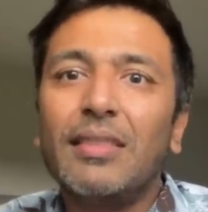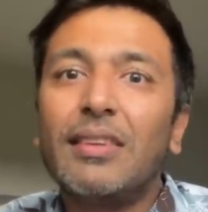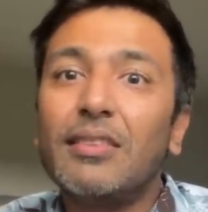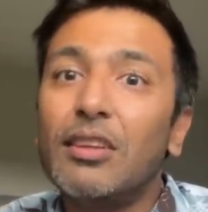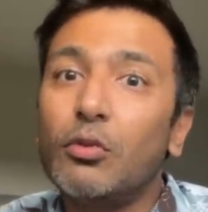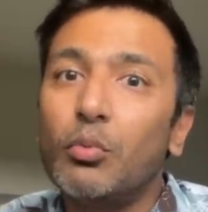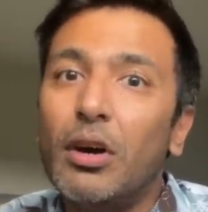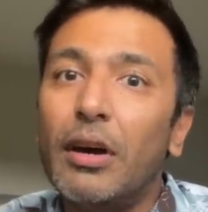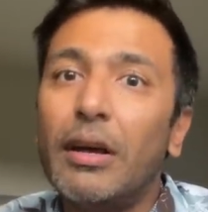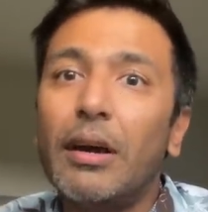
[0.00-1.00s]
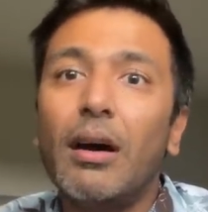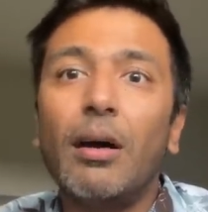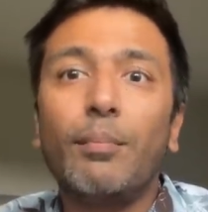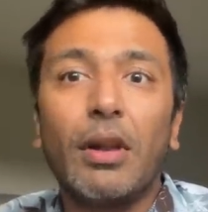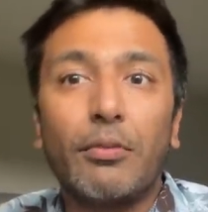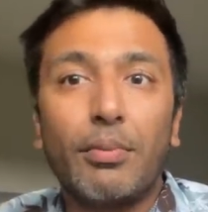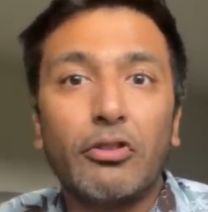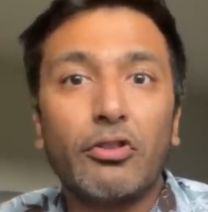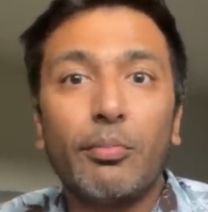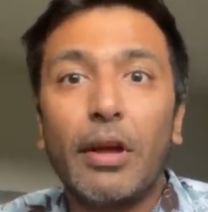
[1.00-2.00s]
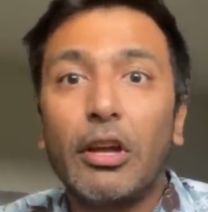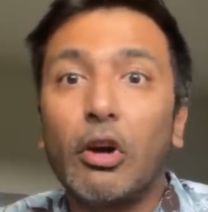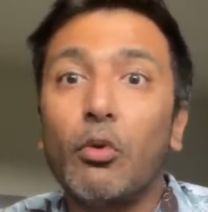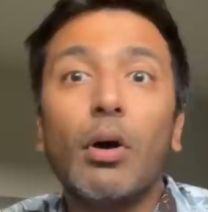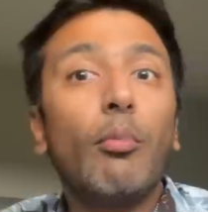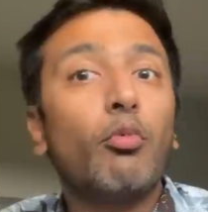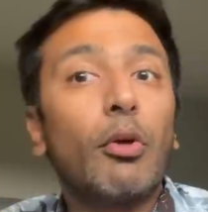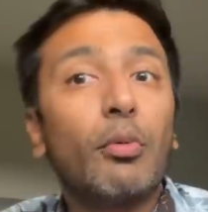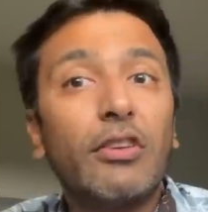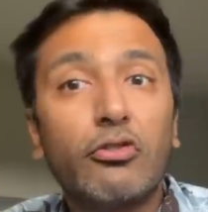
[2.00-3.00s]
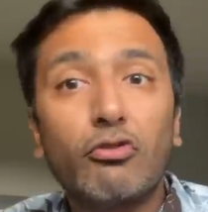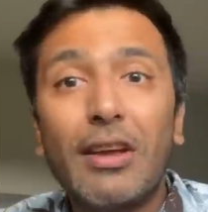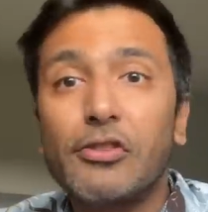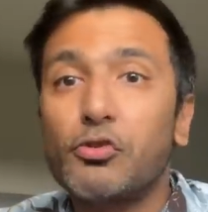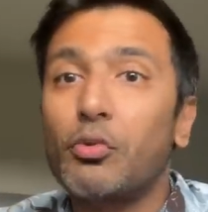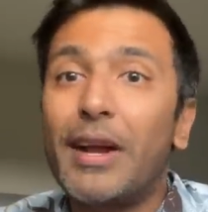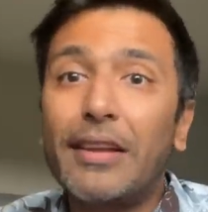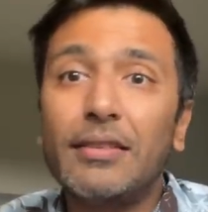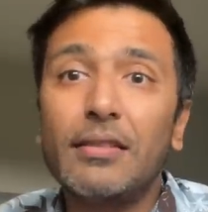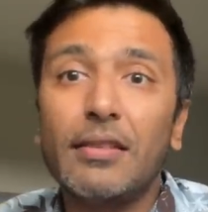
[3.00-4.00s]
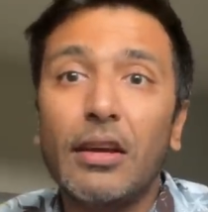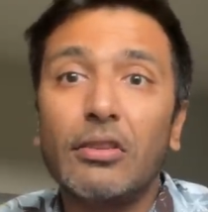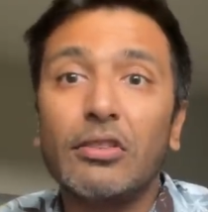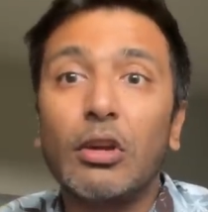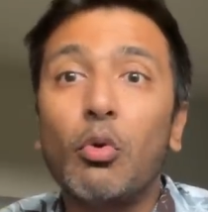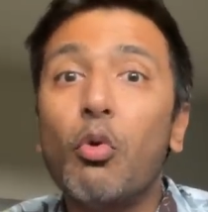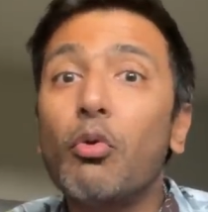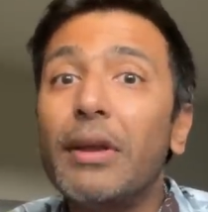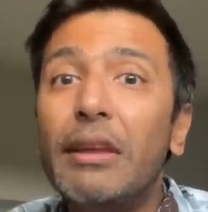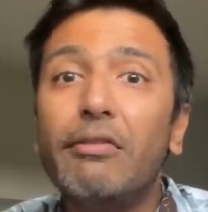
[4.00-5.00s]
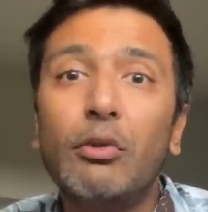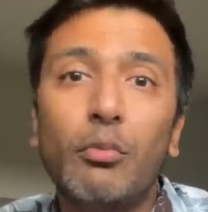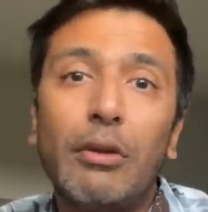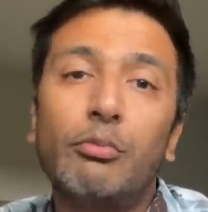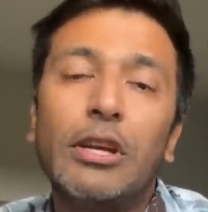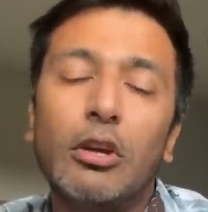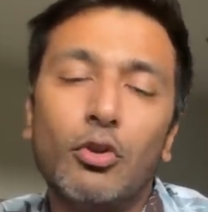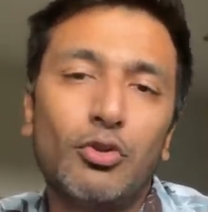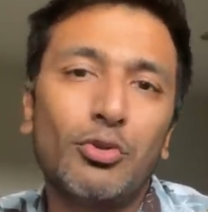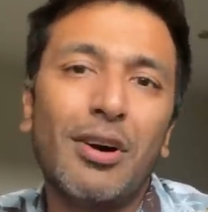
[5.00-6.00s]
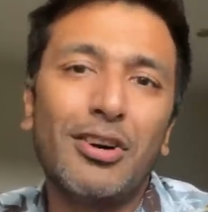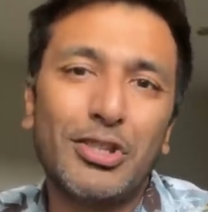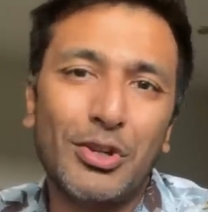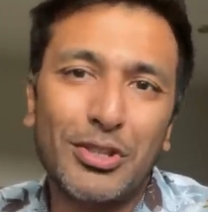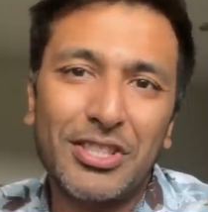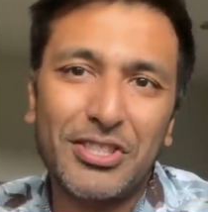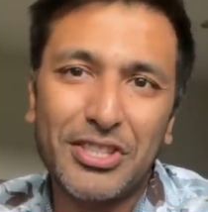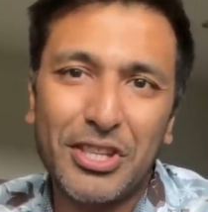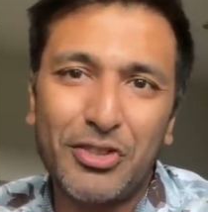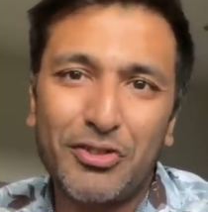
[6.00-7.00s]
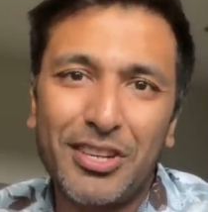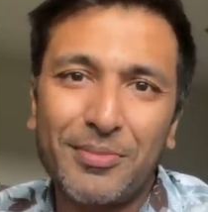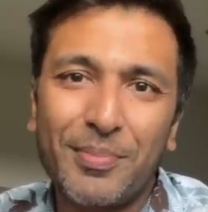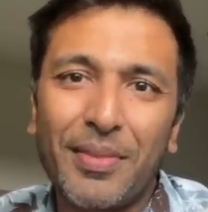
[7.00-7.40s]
This is why our blood pressure may go up when we're stressed or exercising or even when we go to our doctor's surgery.